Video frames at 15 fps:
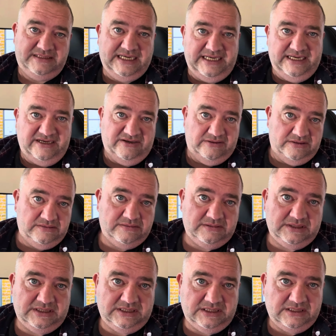There you go.
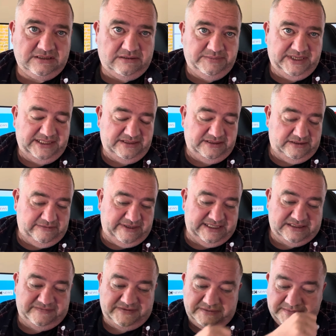Uh, compared to the
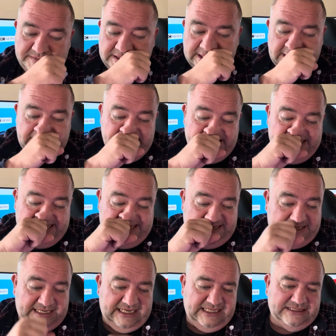rest of them. Uh,
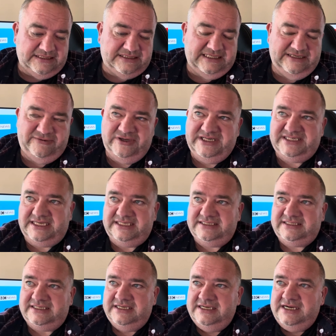and I like to see what he
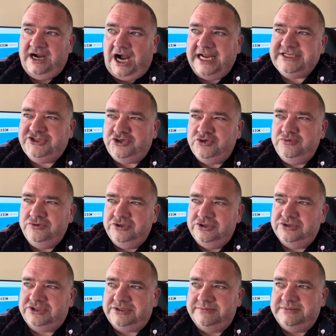says. I do
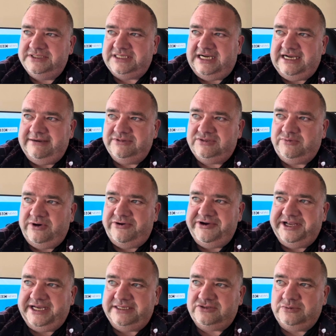know sometimes where he
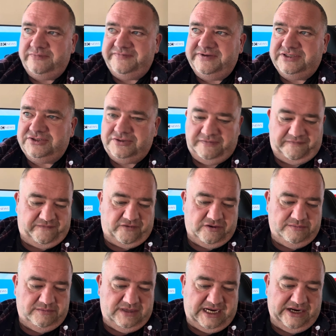gets some of his stuff
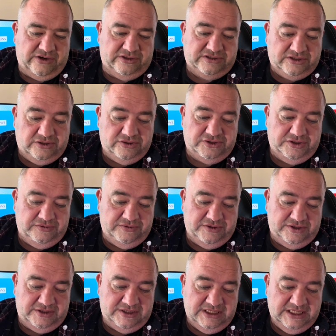from. I also do
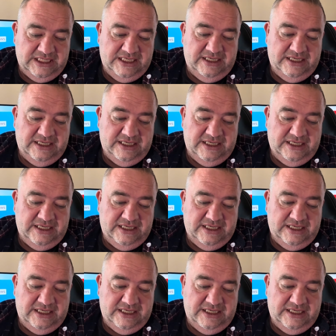know.